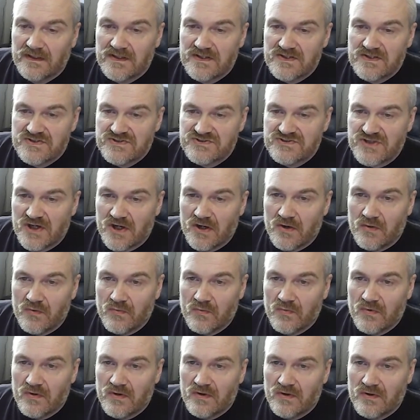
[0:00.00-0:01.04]

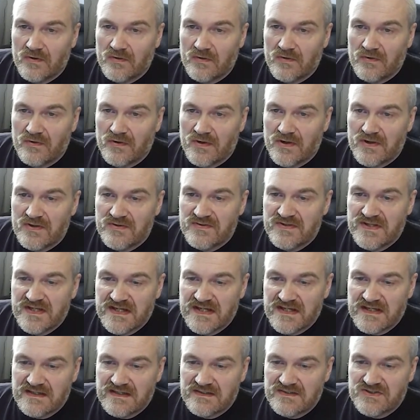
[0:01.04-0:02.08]
So
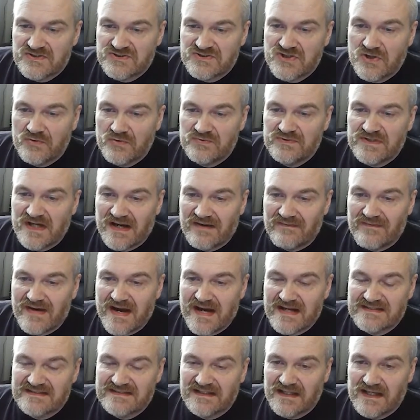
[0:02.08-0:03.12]
there's no
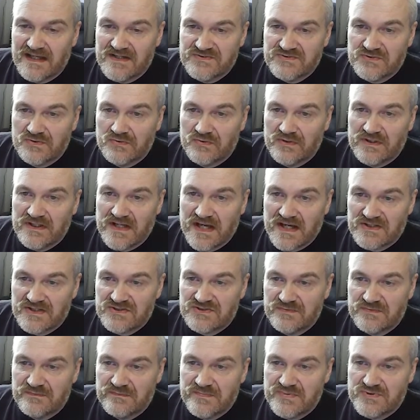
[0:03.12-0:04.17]
direct electrical
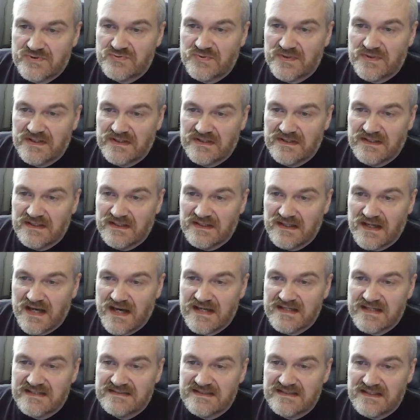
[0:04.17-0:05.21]
connection between the
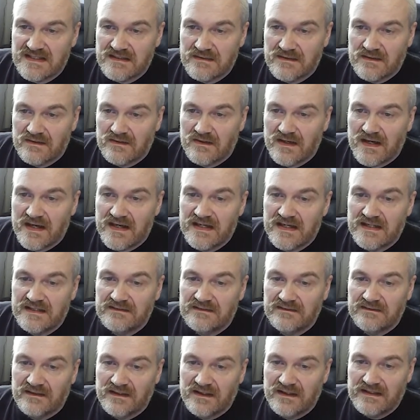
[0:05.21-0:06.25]
AC
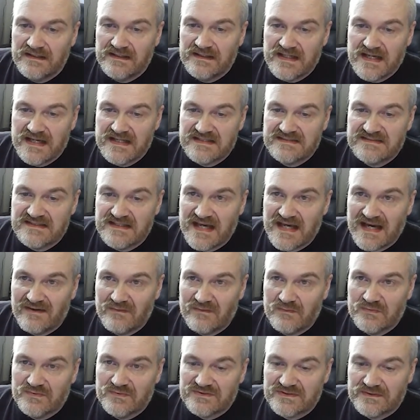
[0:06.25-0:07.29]
in and the AC
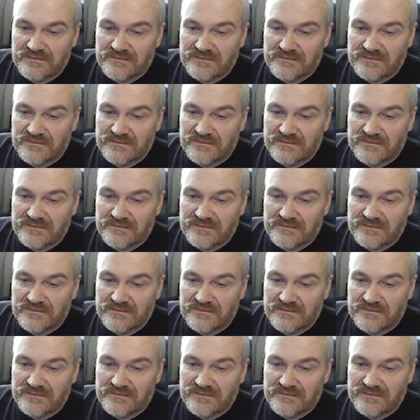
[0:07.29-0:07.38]
out.